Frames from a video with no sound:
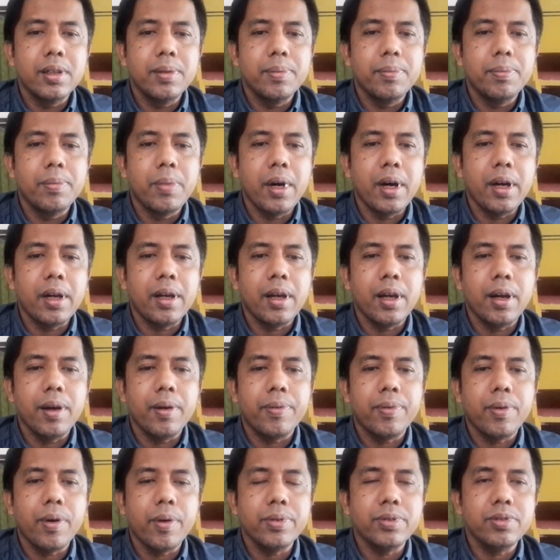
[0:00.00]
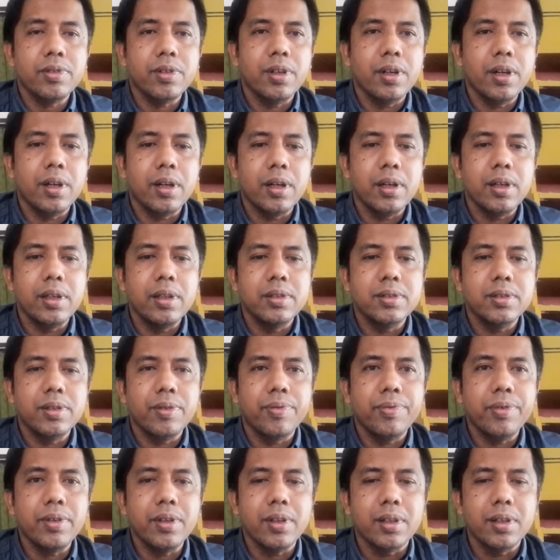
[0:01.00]
by a professional in the
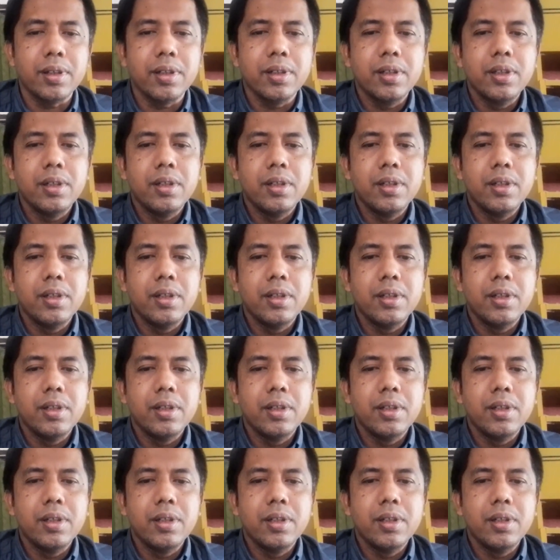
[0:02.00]
field.